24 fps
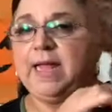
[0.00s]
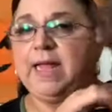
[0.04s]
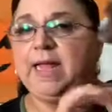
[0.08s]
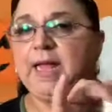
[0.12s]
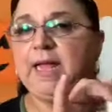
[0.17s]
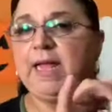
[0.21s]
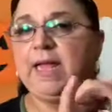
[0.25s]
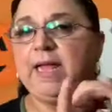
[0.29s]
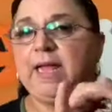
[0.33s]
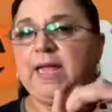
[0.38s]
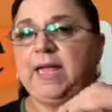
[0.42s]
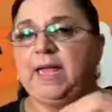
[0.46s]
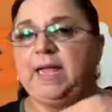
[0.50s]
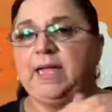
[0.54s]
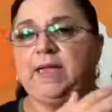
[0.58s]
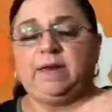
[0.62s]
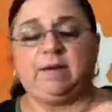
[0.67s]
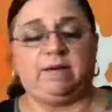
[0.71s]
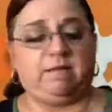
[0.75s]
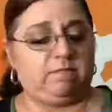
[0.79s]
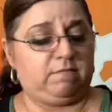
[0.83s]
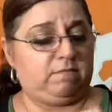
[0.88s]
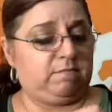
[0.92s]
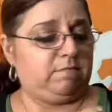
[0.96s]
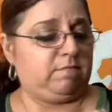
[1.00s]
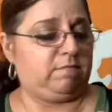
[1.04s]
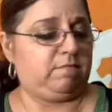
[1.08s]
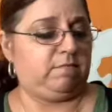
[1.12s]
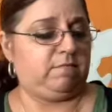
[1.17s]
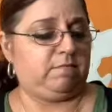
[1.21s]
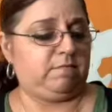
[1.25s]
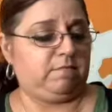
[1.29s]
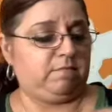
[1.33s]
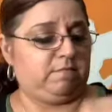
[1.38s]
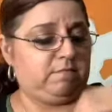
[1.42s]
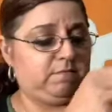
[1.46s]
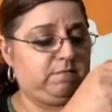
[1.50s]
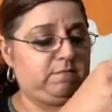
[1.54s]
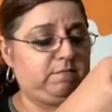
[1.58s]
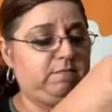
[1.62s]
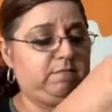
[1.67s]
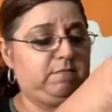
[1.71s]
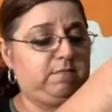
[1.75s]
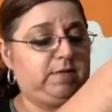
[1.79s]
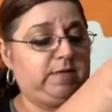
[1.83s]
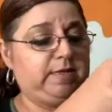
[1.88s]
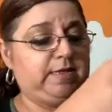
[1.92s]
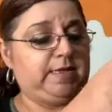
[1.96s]
And
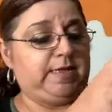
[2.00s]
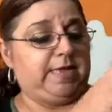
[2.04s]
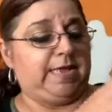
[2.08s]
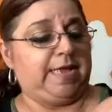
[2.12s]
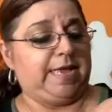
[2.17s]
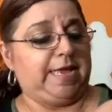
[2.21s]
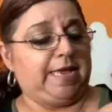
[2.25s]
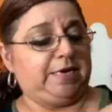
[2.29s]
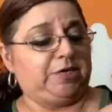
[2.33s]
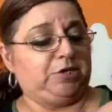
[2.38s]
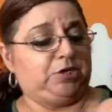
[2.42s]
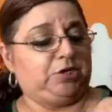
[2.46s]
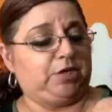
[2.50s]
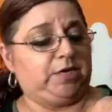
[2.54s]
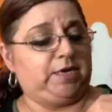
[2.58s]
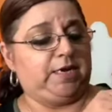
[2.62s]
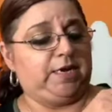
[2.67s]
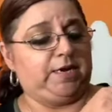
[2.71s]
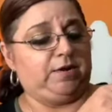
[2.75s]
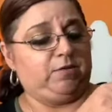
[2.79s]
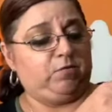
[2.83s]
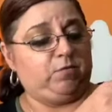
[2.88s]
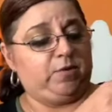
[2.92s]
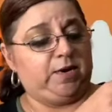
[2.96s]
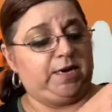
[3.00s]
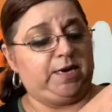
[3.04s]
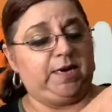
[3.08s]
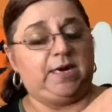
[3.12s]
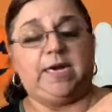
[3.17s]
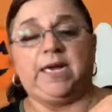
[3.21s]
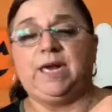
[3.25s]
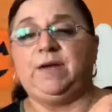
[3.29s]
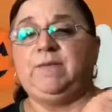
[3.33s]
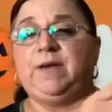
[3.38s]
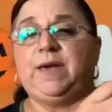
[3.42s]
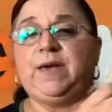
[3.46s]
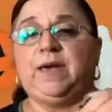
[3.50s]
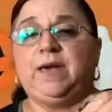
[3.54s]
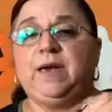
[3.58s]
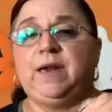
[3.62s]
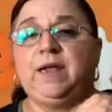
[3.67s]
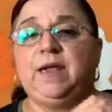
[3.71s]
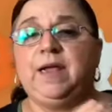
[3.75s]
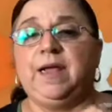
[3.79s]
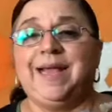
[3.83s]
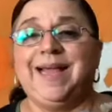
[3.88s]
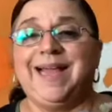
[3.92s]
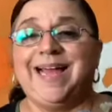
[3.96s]
actually, we didn't even
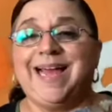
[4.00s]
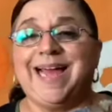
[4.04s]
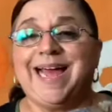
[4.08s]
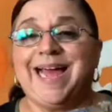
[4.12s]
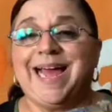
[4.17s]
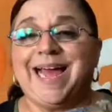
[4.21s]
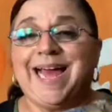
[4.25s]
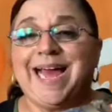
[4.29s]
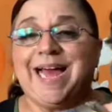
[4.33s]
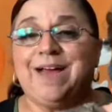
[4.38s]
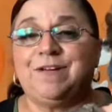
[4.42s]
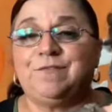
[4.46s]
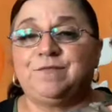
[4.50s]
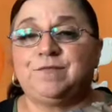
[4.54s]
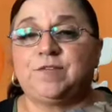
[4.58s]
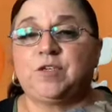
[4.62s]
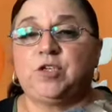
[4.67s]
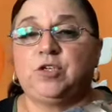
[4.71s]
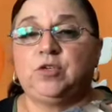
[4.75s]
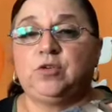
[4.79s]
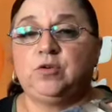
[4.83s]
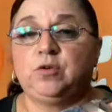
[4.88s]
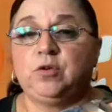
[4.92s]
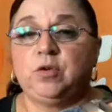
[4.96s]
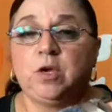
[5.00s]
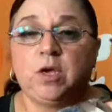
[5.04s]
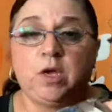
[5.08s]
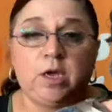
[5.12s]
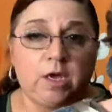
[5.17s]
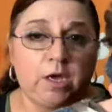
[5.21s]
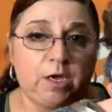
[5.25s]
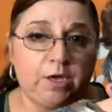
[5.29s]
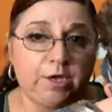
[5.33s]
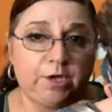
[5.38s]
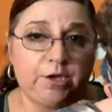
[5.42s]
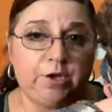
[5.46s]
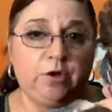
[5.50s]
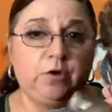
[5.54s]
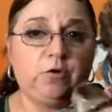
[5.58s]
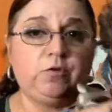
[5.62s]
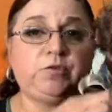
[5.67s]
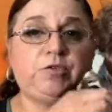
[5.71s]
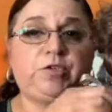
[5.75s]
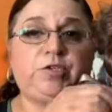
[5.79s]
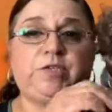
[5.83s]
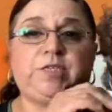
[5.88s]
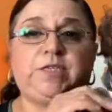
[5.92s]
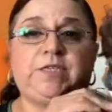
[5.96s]
have to
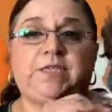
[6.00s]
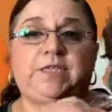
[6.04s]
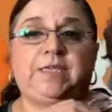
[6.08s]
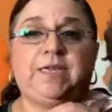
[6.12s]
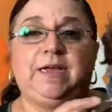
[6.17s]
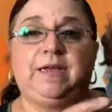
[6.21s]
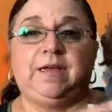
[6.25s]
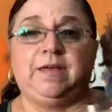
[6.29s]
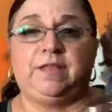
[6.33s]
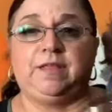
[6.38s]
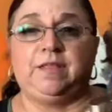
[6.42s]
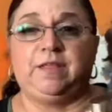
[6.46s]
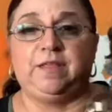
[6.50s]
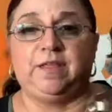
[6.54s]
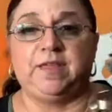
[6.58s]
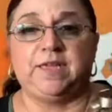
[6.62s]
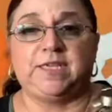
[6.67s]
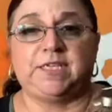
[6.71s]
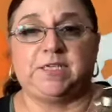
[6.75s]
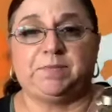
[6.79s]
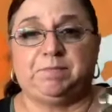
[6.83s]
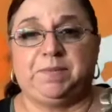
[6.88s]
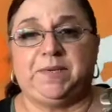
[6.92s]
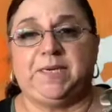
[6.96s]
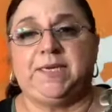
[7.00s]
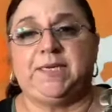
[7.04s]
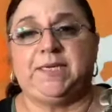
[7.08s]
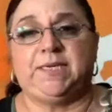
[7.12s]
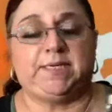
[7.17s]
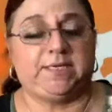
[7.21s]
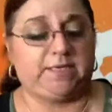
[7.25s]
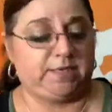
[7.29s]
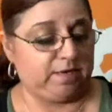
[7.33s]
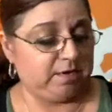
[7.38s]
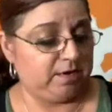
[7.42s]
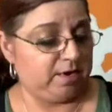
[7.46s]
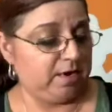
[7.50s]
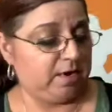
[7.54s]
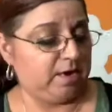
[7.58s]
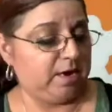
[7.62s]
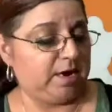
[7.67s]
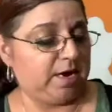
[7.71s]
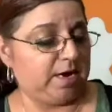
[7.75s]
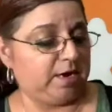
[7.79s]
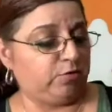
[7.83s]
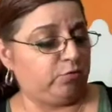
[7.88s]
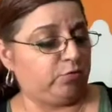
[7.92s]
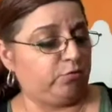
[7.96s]
use this piece.
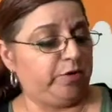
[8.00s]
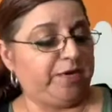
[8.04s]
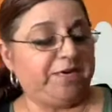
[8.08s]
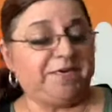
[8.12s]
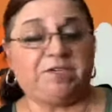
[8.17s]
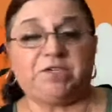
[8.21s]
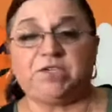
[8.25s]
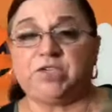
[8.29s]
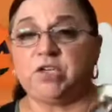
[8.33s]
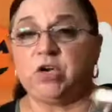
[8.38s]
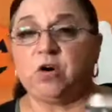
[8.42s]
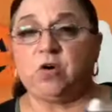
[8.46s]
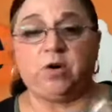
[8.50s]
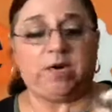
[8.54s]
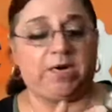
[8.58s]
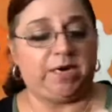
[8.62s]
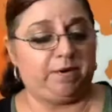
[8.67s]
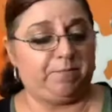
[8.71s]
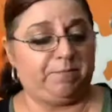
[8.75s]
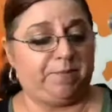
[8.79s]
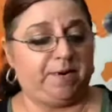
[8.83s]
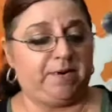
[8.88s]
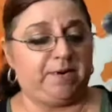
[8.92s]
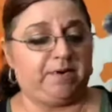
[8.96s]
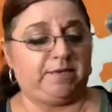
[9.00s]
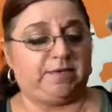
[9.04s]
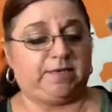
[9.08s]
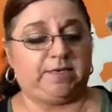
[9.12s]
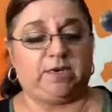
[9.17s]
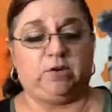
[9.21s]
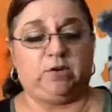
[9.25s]
I re-sewed it because it